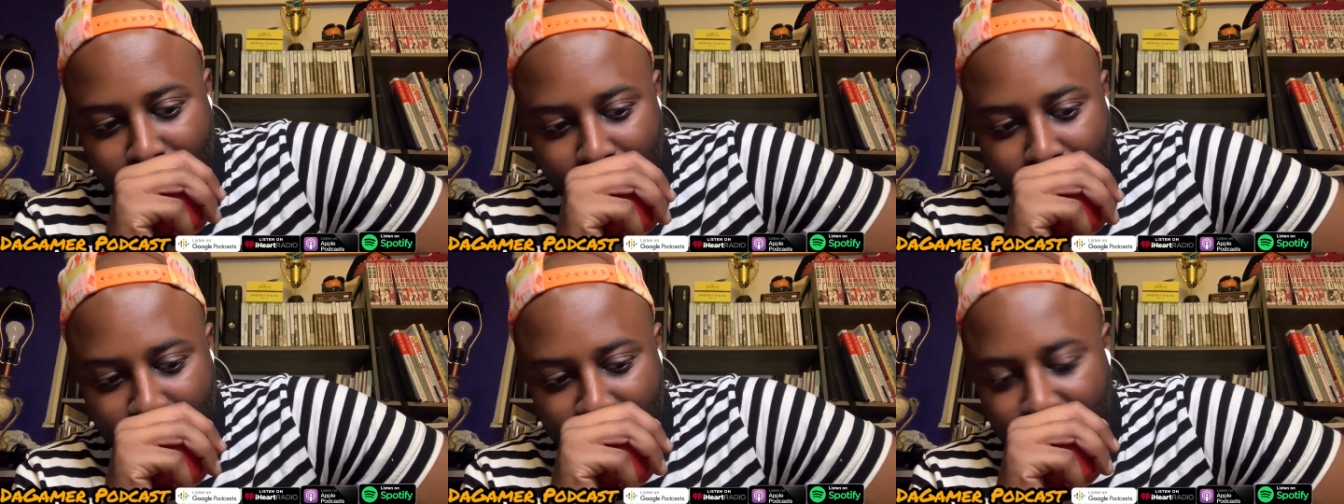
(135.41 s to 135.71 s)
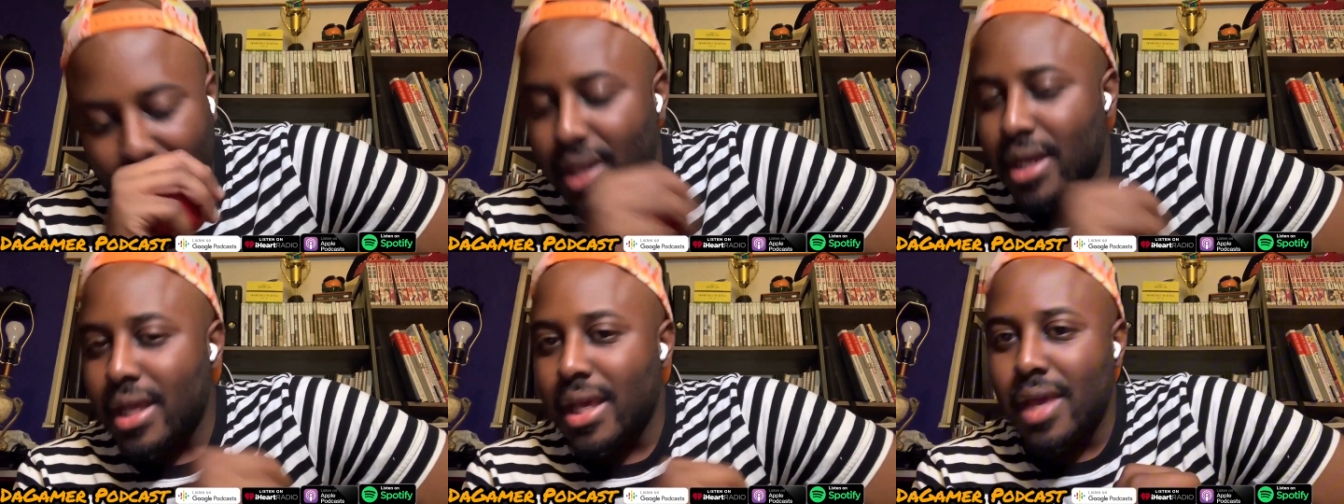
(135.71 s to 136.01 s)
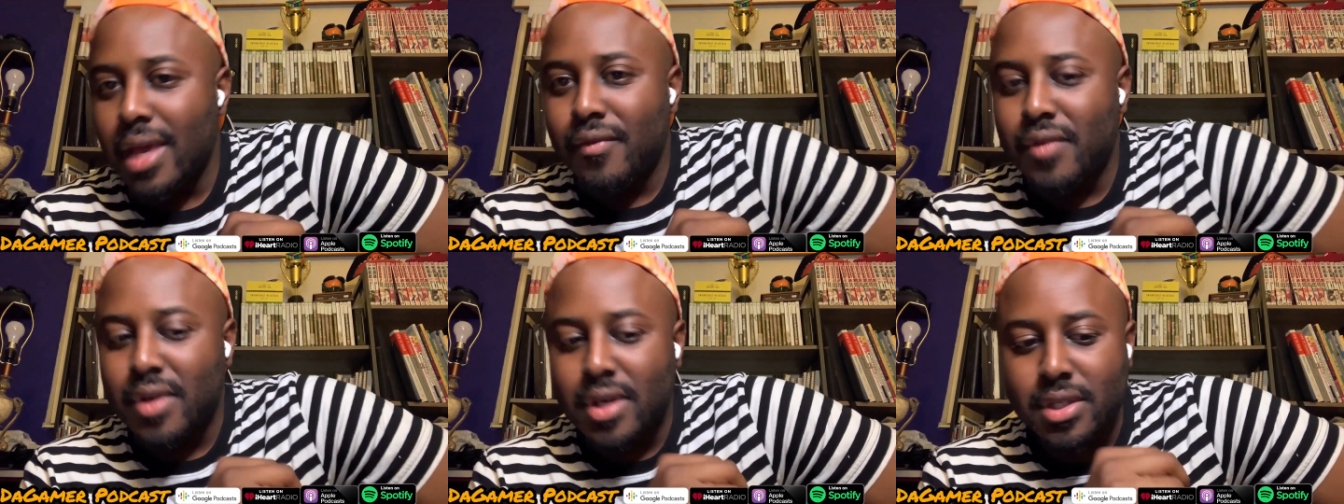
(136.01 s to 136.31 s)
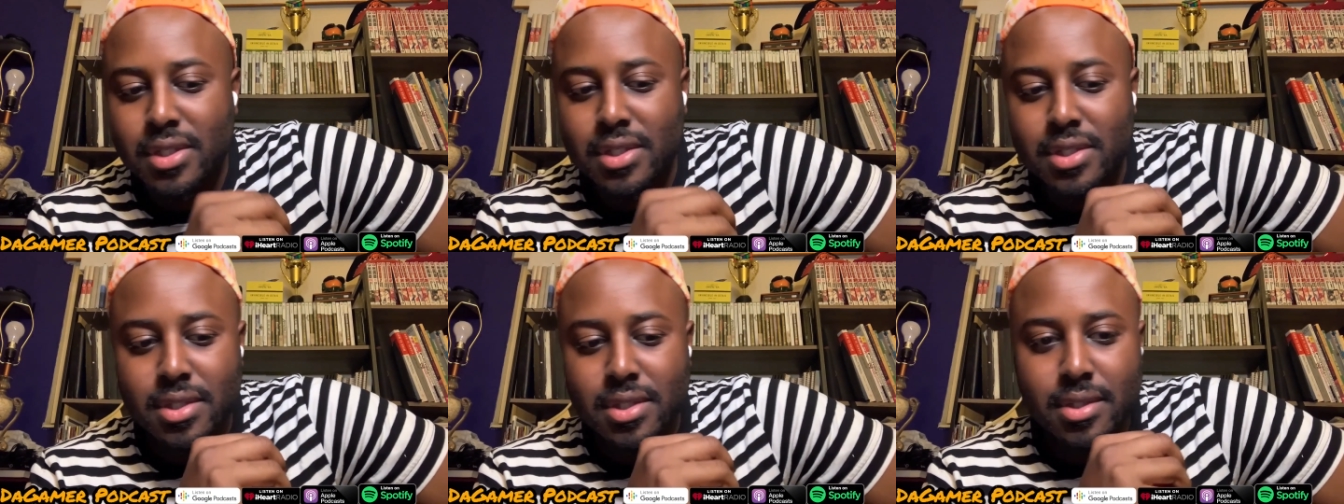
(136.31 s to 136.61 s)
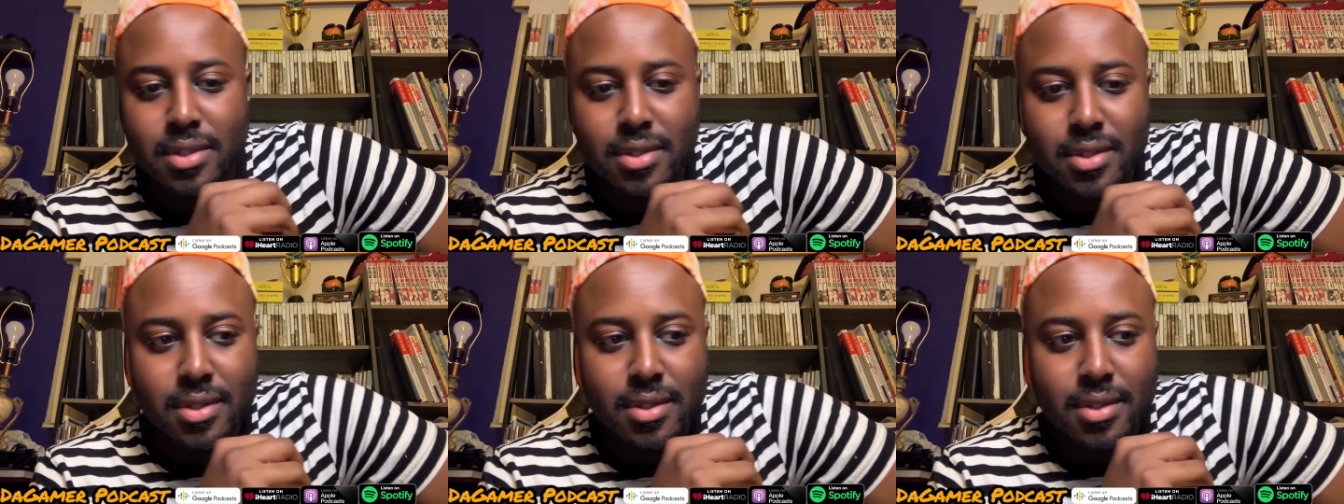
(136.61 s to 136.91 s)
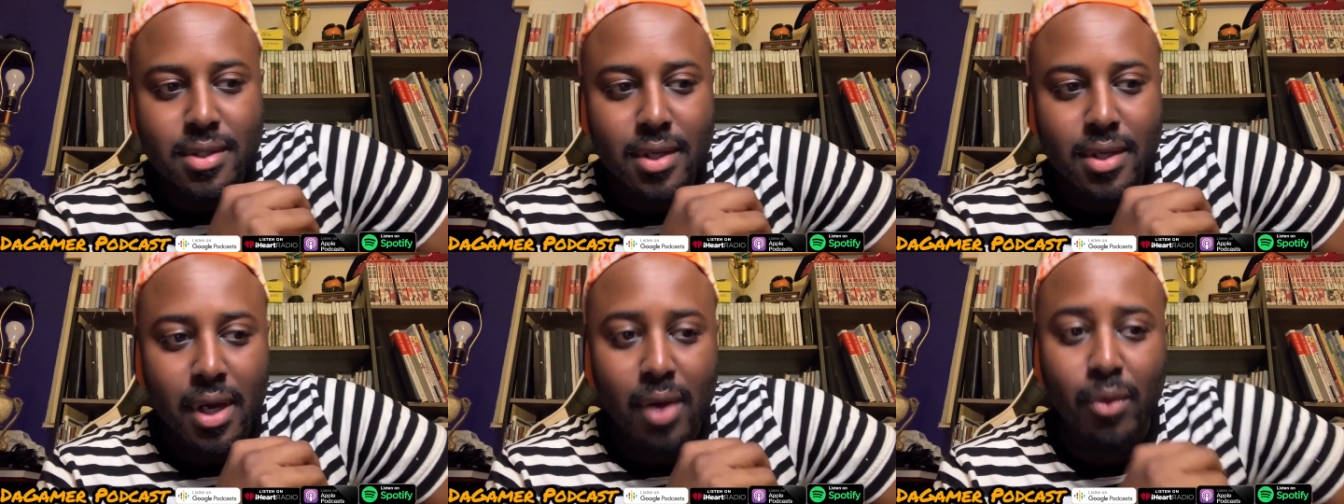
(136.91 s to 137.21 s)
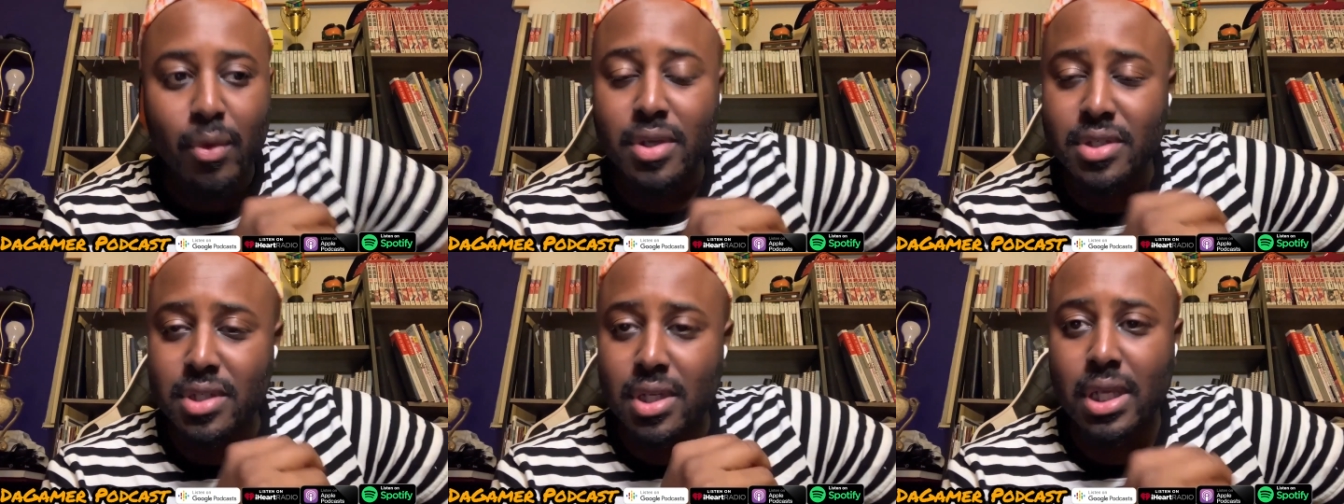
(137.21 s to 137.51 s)
Are they going to give us a
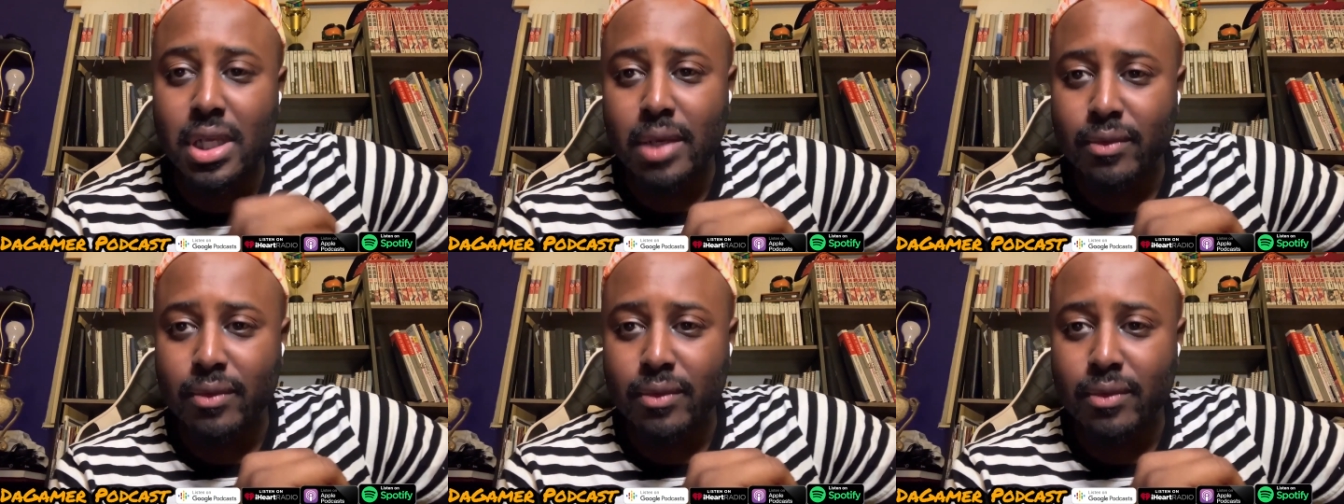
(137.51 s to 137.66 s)
Resident